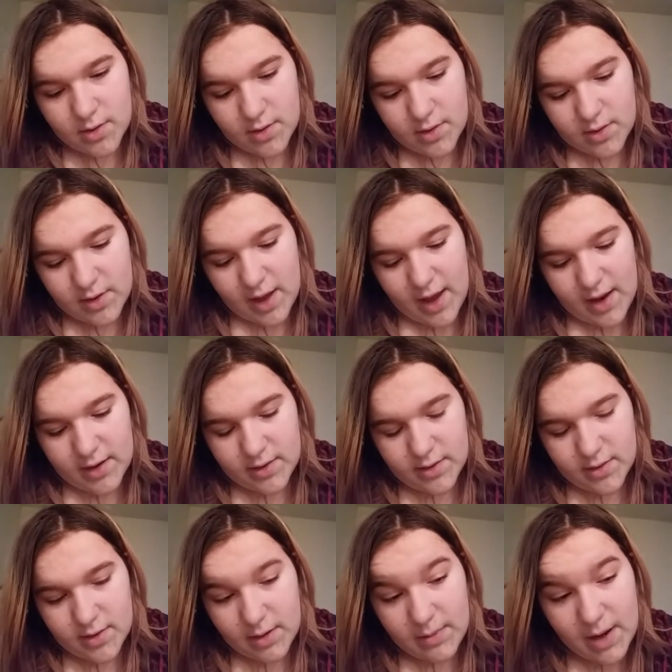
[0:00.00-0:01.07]
Cause I had,
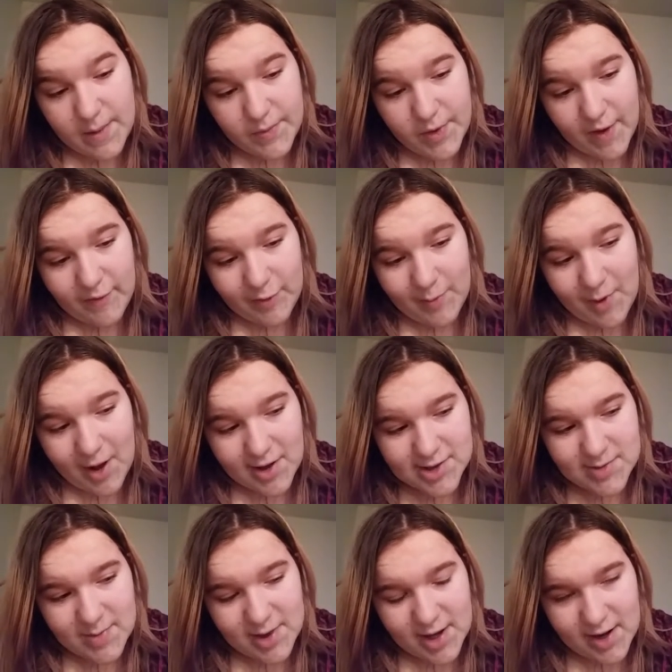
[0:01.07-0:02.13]
sometimes I have to
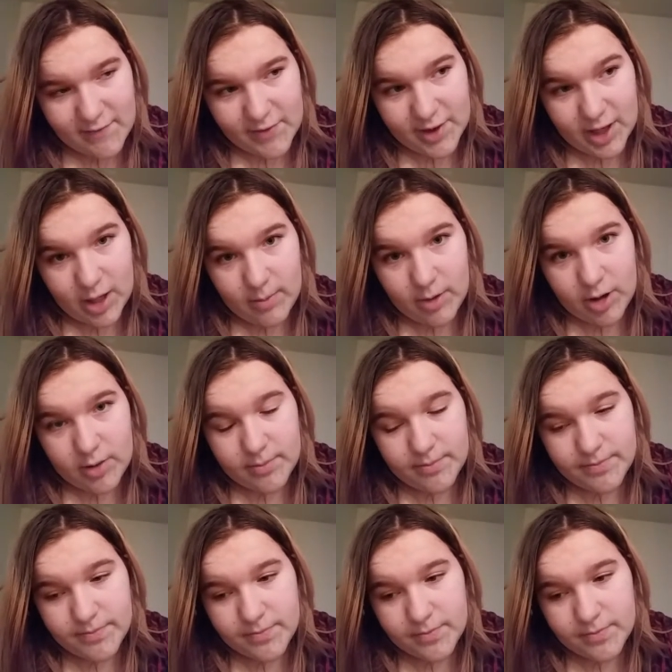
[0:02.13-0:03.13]
pause them and then I forget about them.